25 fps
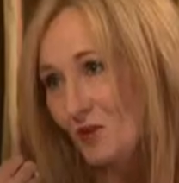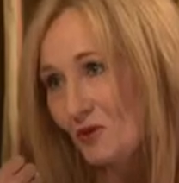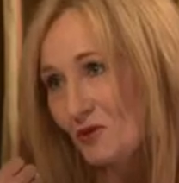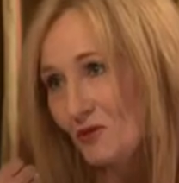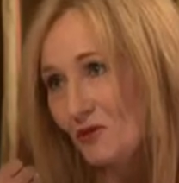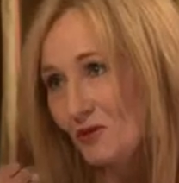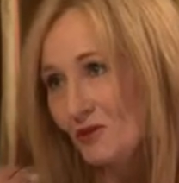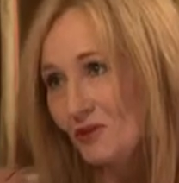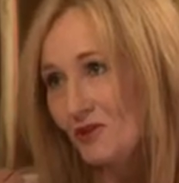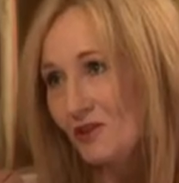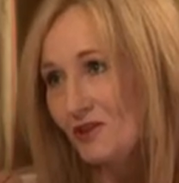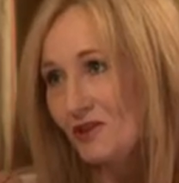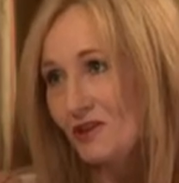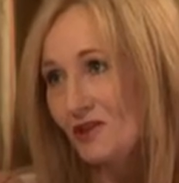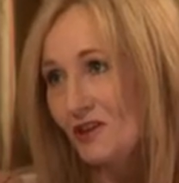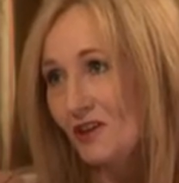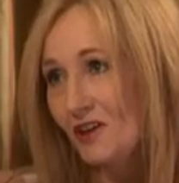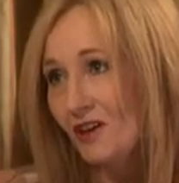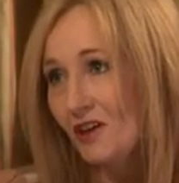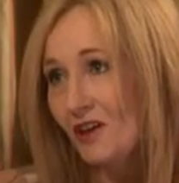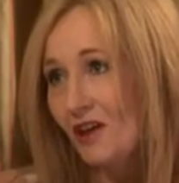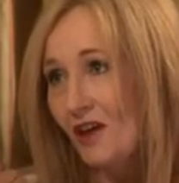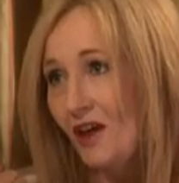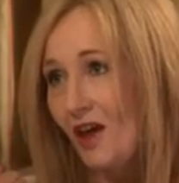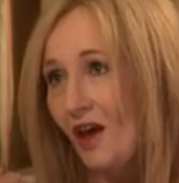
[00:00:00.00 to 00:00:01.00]
a beautiful
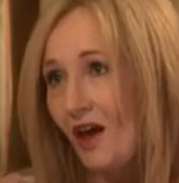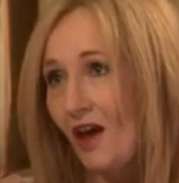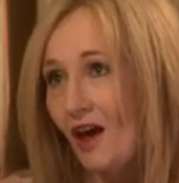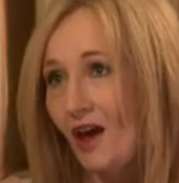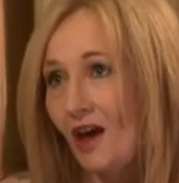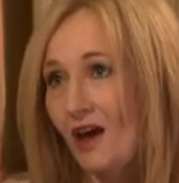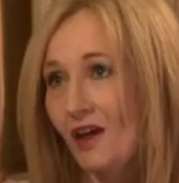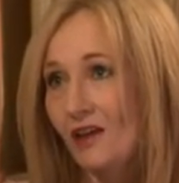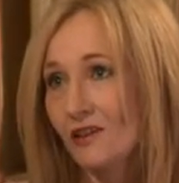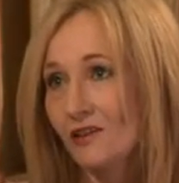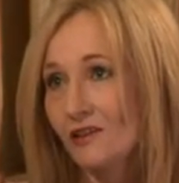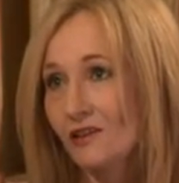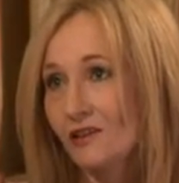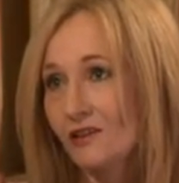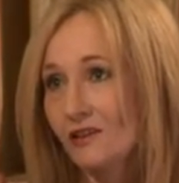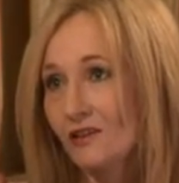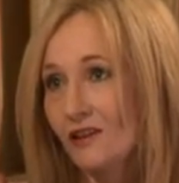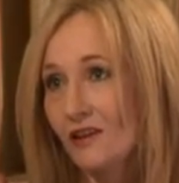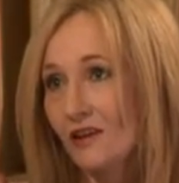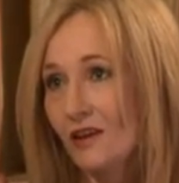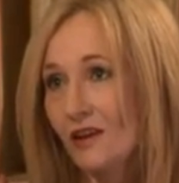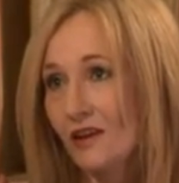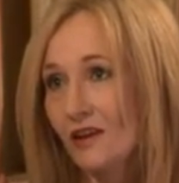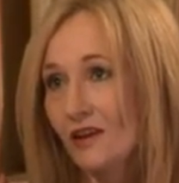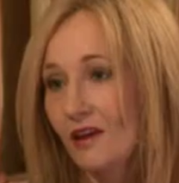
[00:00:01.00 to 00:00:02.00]
city, and
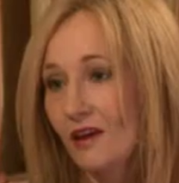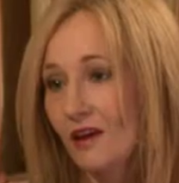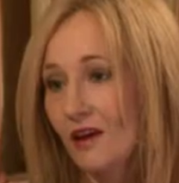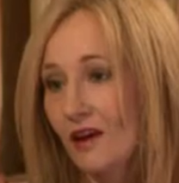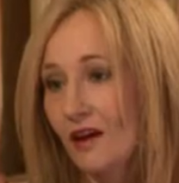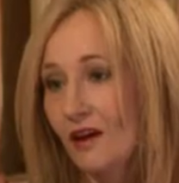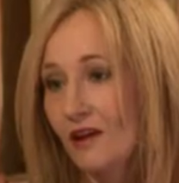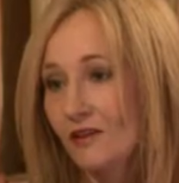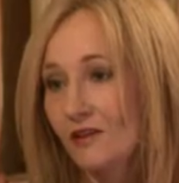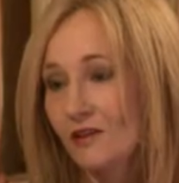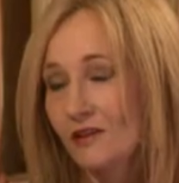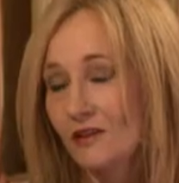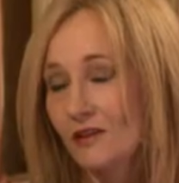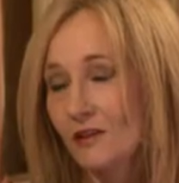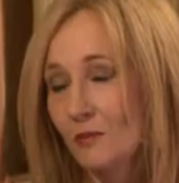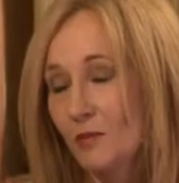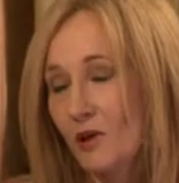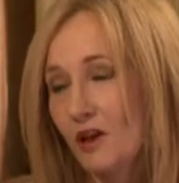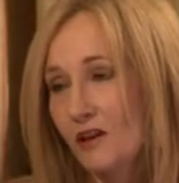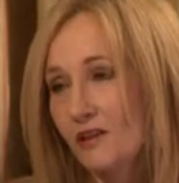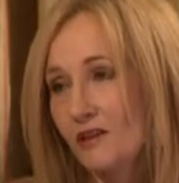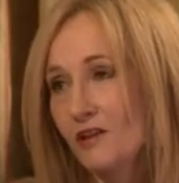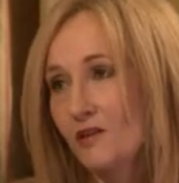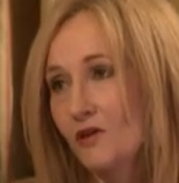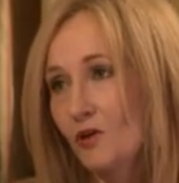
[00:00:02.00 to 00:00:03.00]
this is a
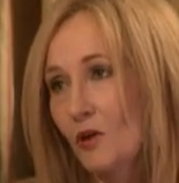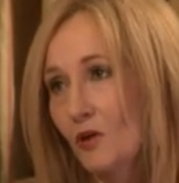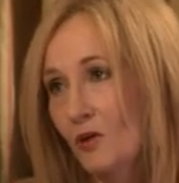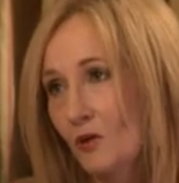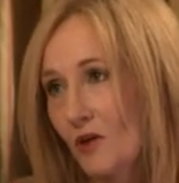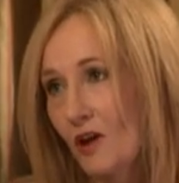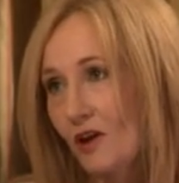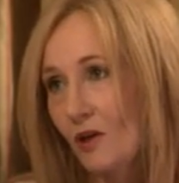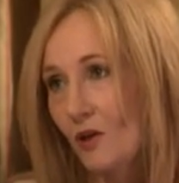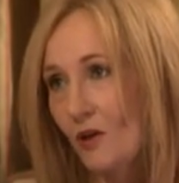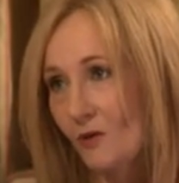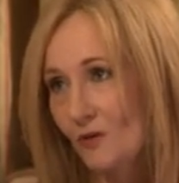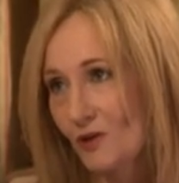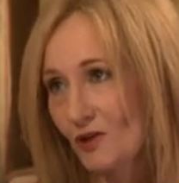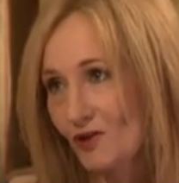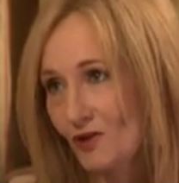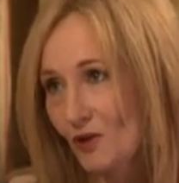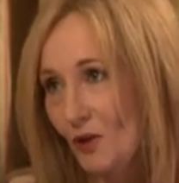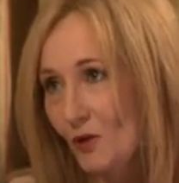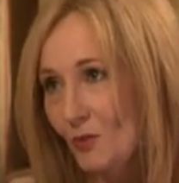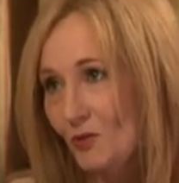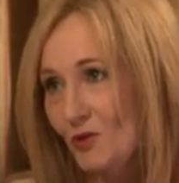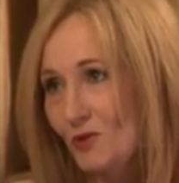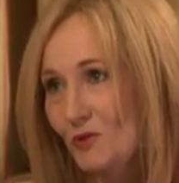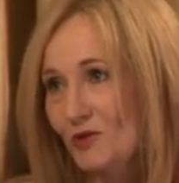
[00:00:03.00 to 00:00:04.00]
place that's got great coffee
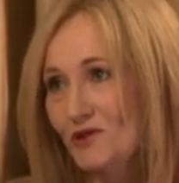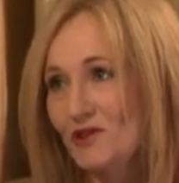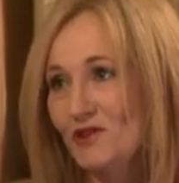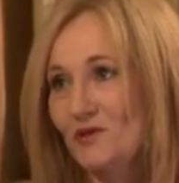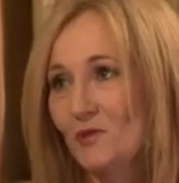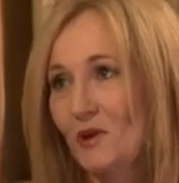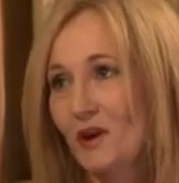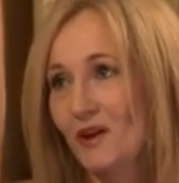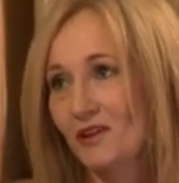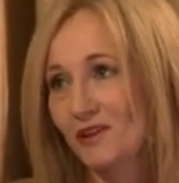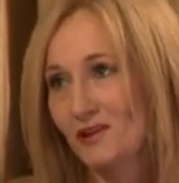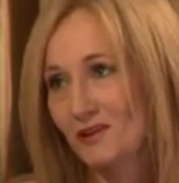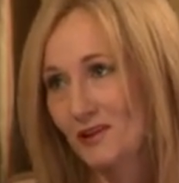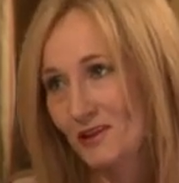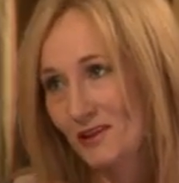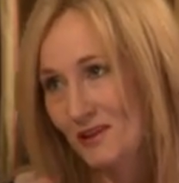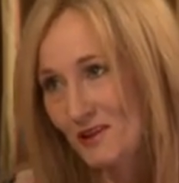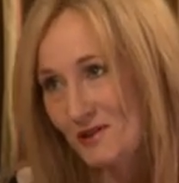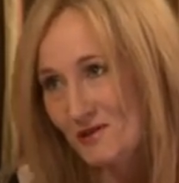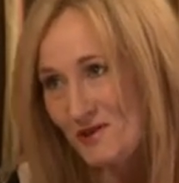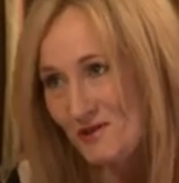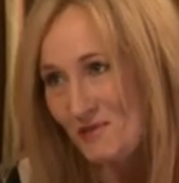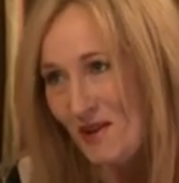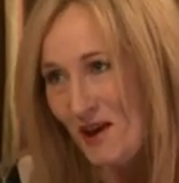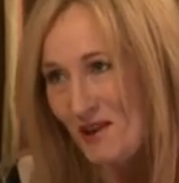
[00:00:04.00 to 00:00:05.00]
shops, which is where I did a
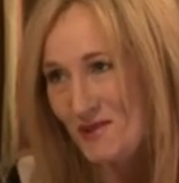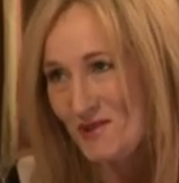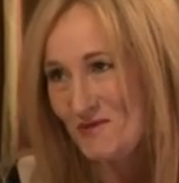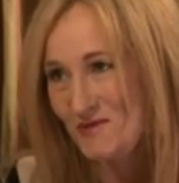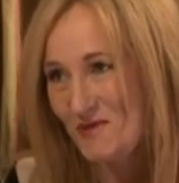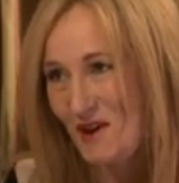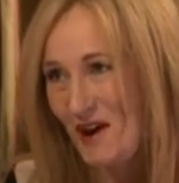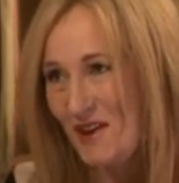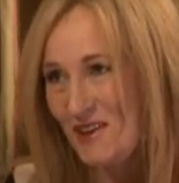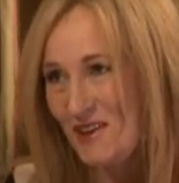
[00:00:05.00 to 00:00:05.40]
huge amount of